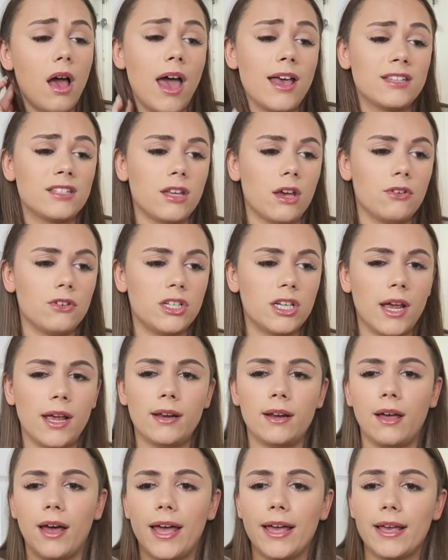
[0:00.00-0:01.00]

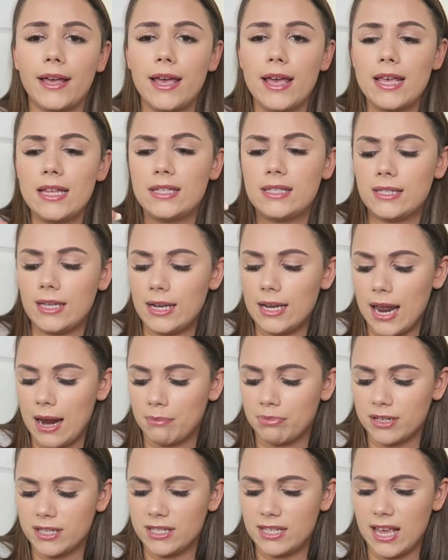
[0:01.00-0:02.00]
associate like
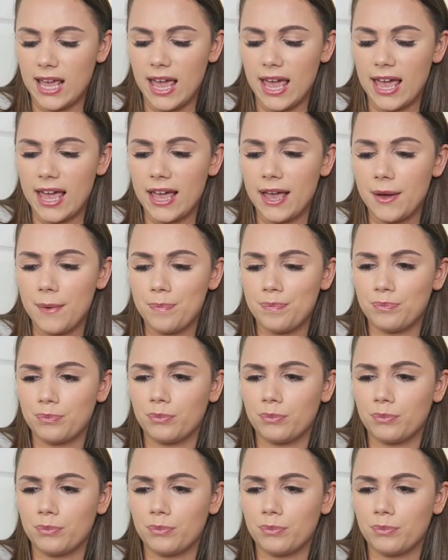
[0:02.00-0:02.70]
celebrity